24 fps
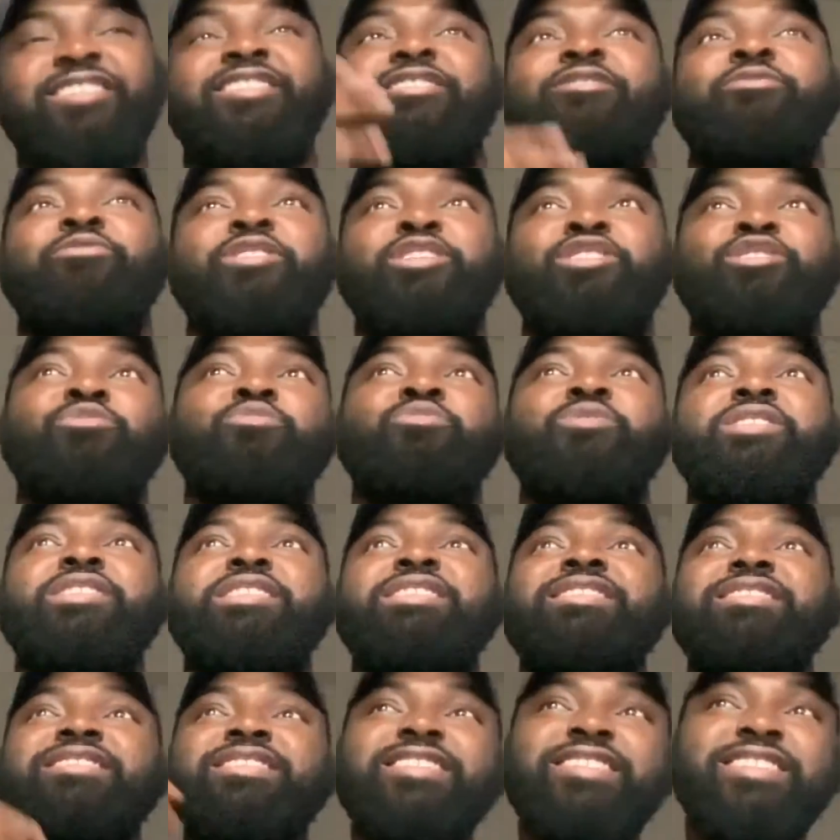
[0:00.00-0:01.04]
which we
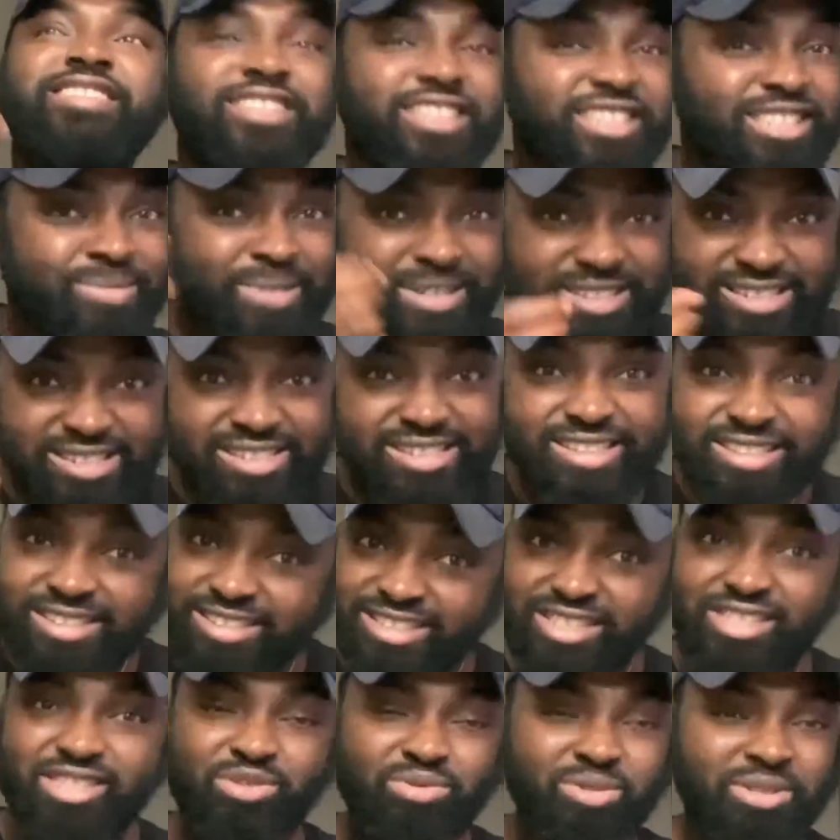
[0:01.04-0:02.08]
need, especially in
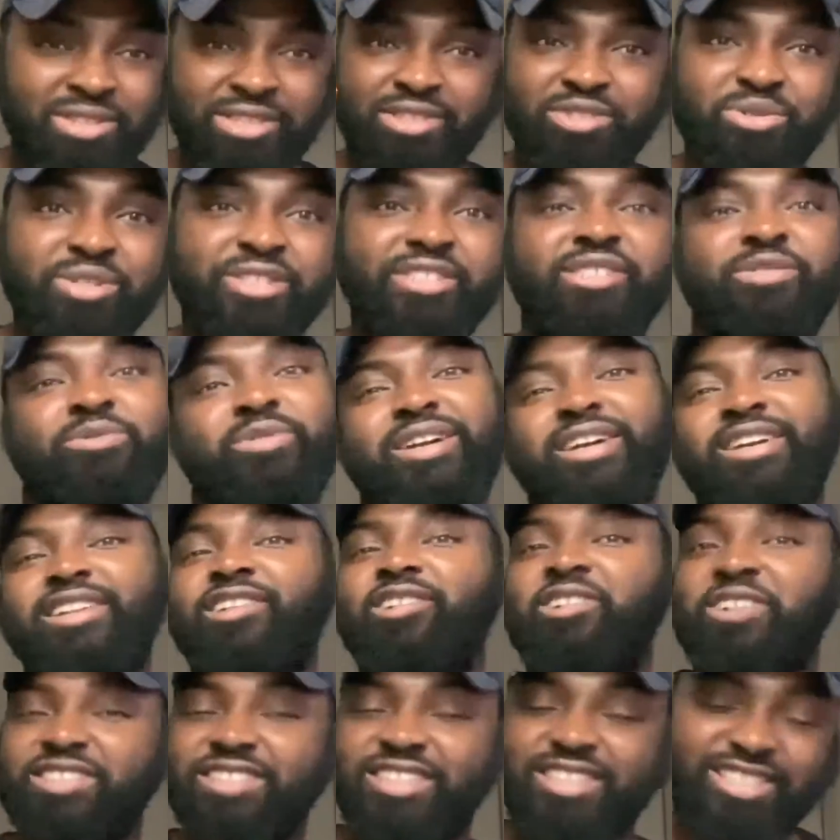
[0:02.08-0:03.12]
this 2020 where a
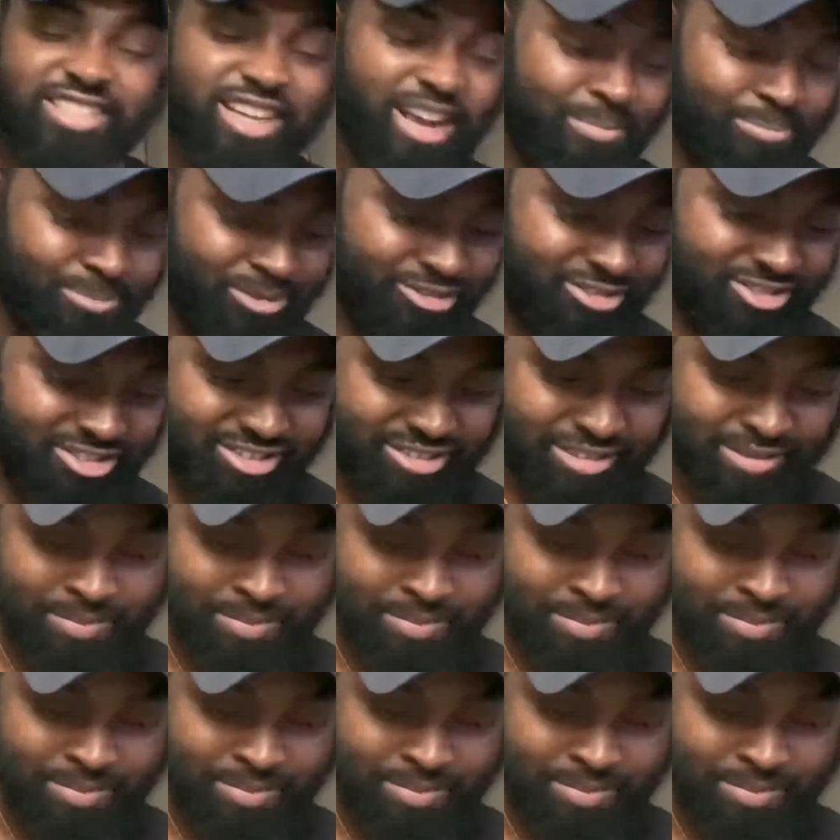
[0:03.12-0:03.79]
lot has happened.